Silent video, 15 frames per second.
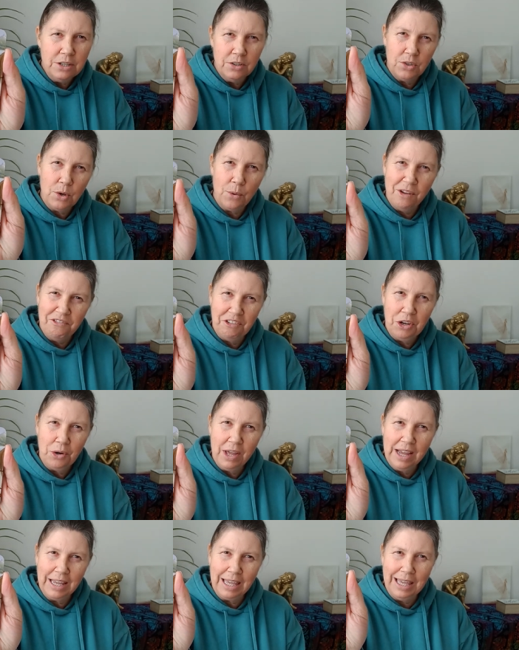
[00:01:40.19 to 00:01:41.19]
So I feel
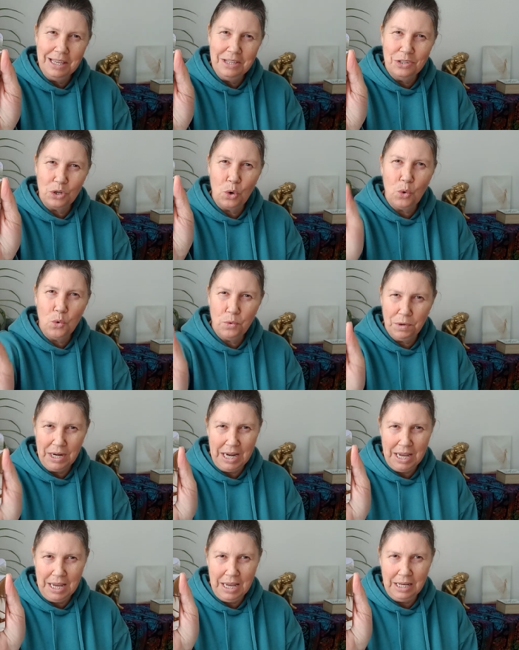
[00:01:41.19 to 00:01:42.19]
like he's
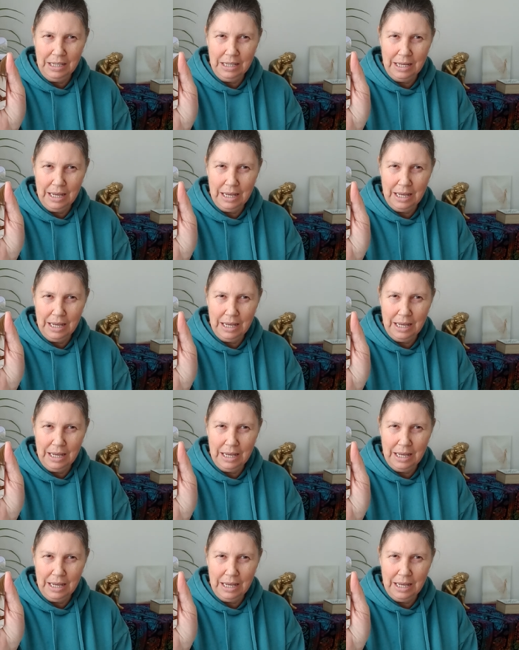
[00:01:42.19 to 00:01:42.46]
already